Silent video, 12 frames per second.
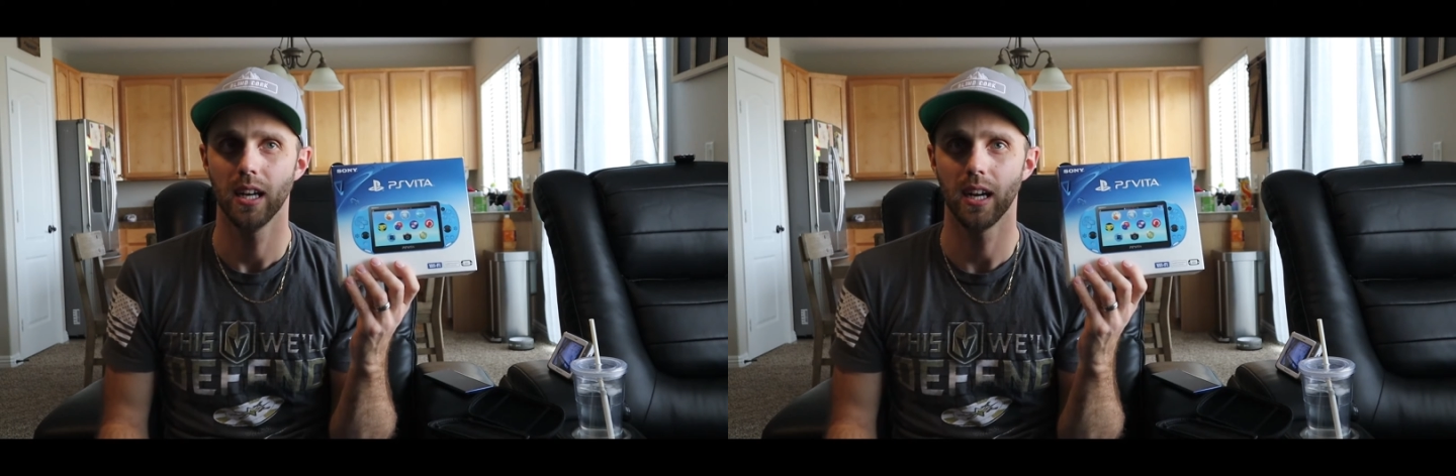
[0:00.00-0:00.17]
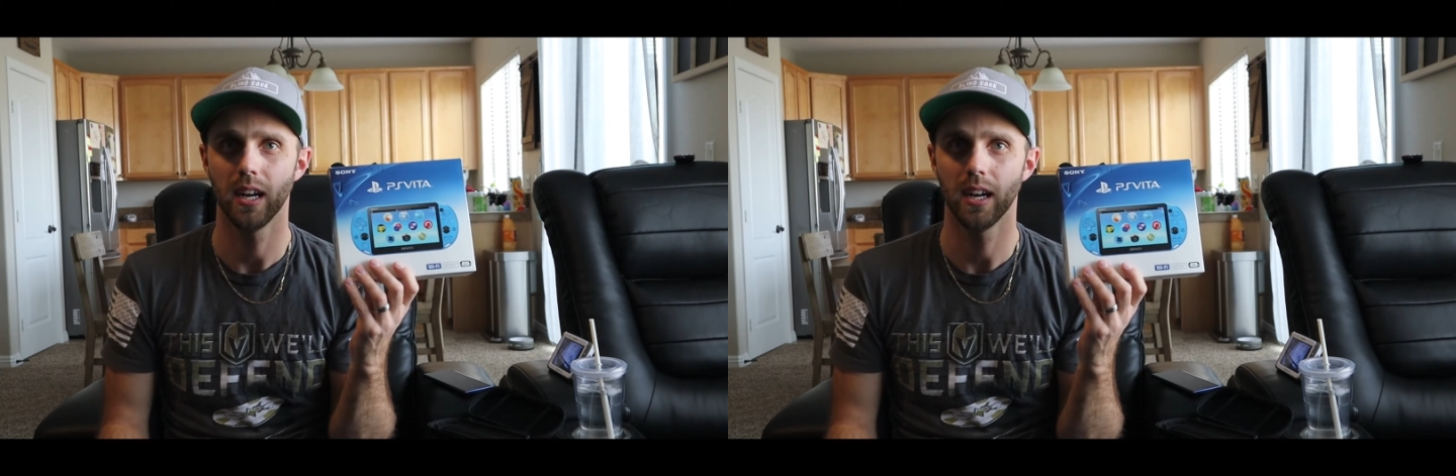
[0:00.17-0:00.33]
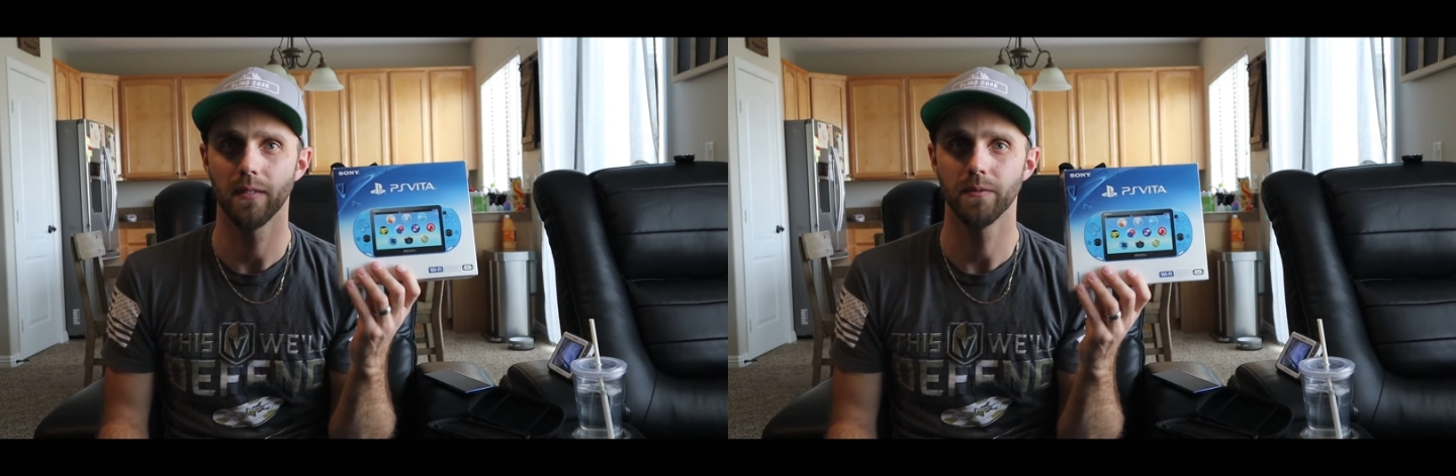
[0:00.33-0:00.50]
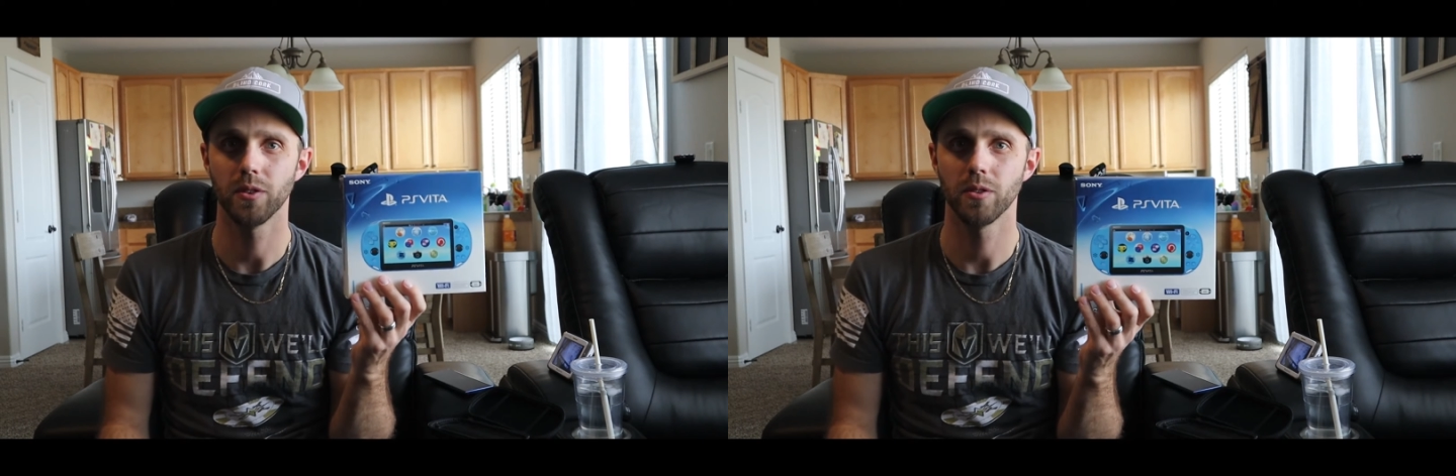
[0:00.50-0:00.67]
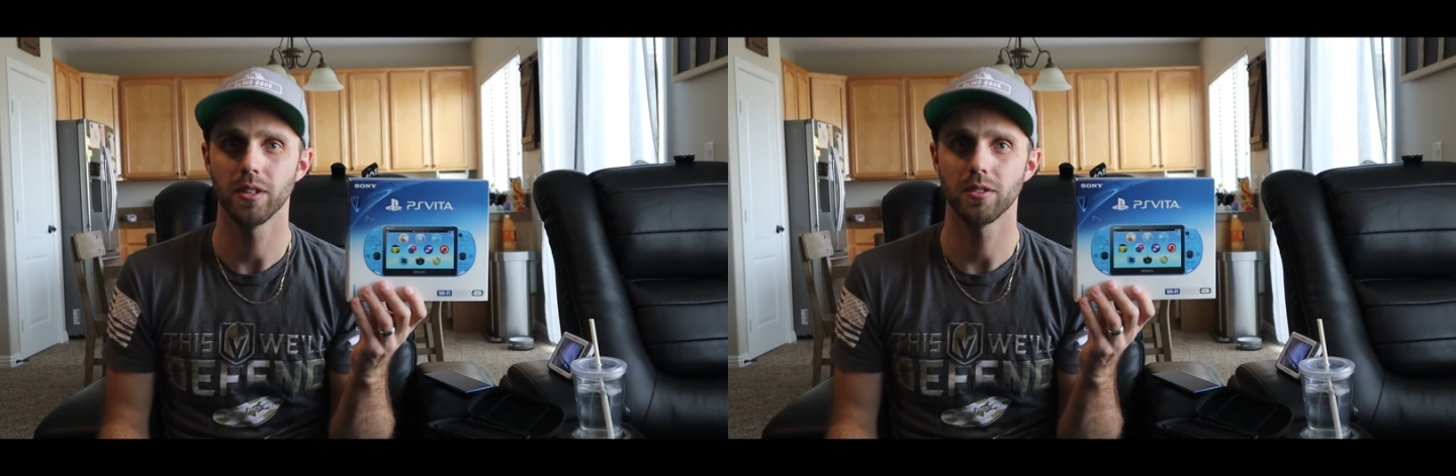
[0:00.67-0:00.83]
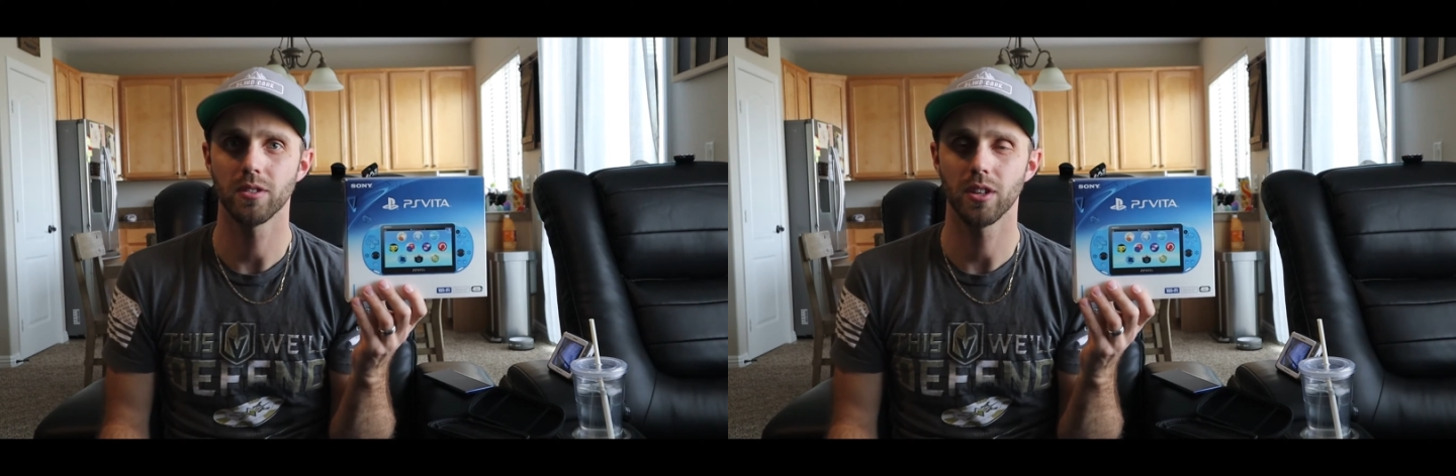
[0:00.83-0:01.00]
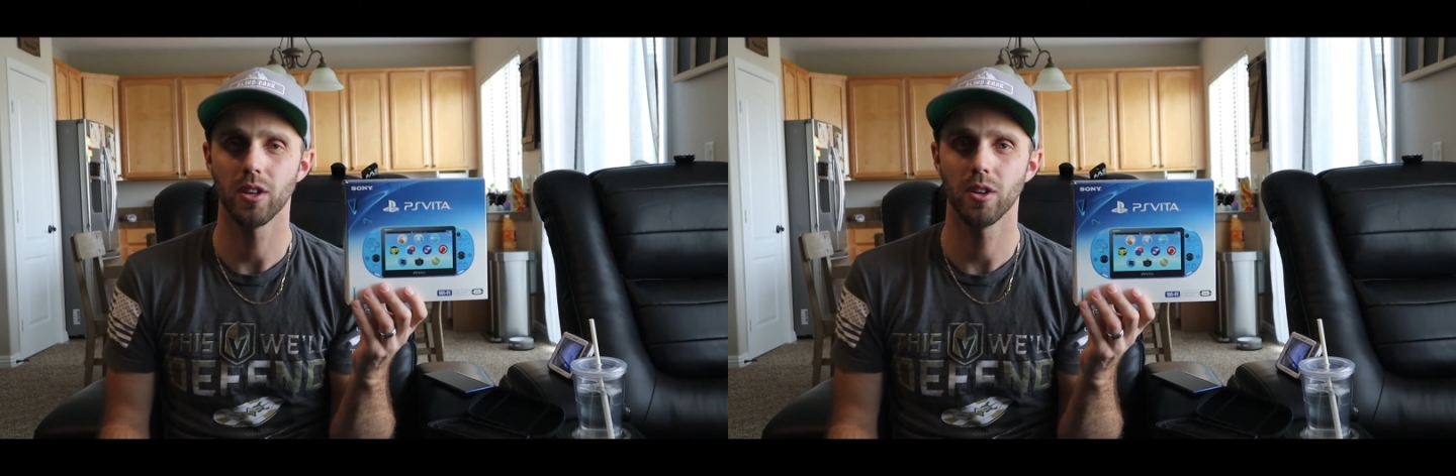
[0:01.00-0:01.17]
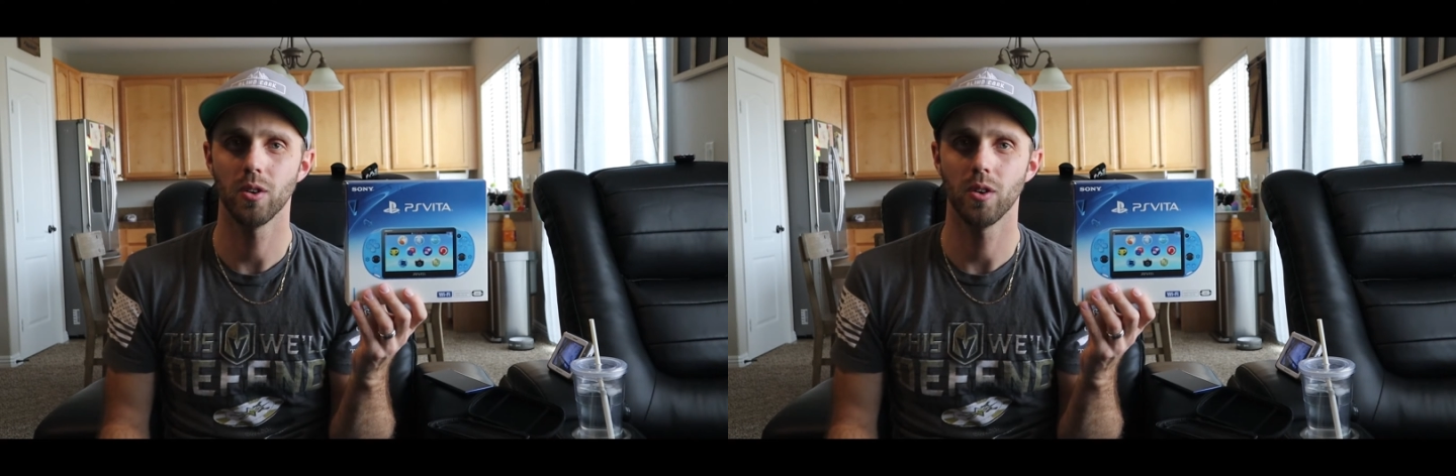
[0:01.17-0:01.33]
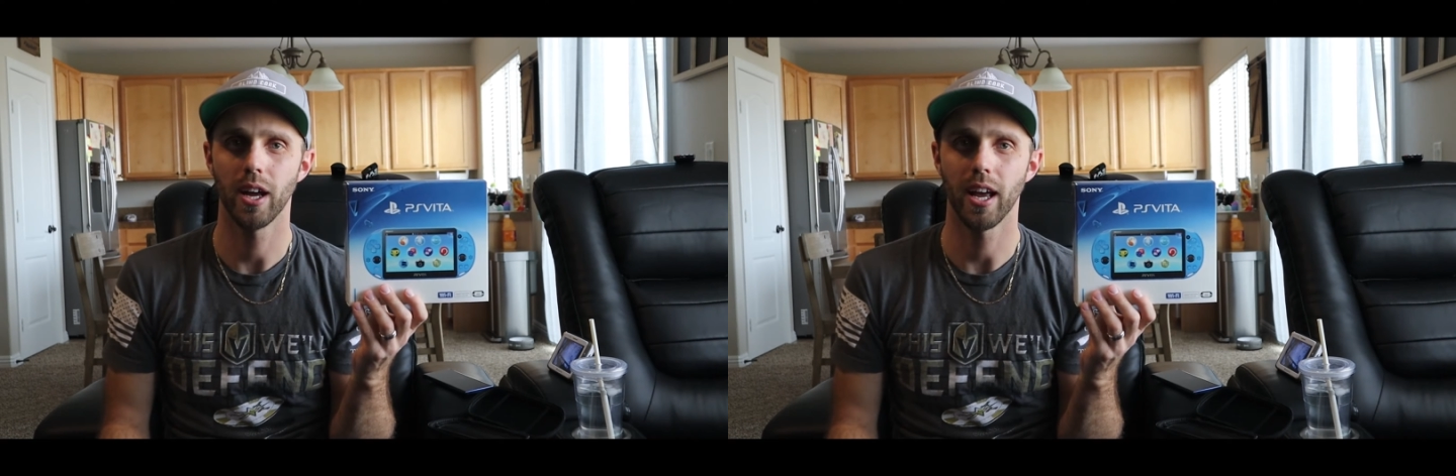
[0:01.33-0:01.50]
a few years ago,